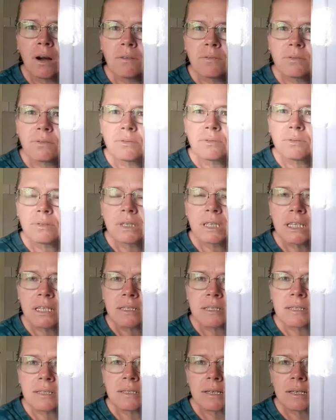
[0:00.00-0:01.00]
I've
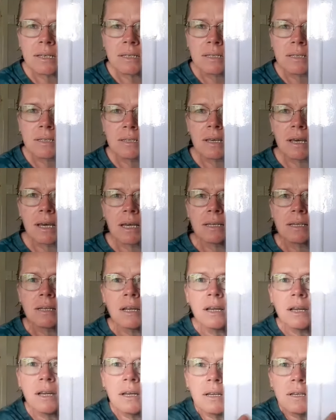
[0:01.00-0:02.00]
reassessed that.
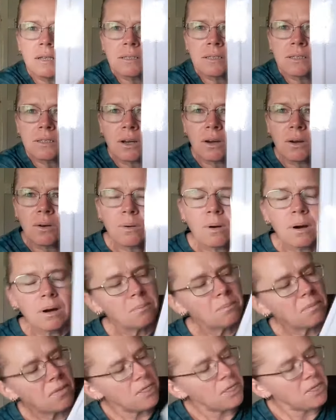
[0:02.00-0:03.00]
So
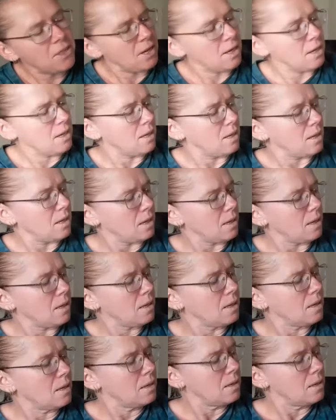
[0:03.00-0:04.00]
I'm thinking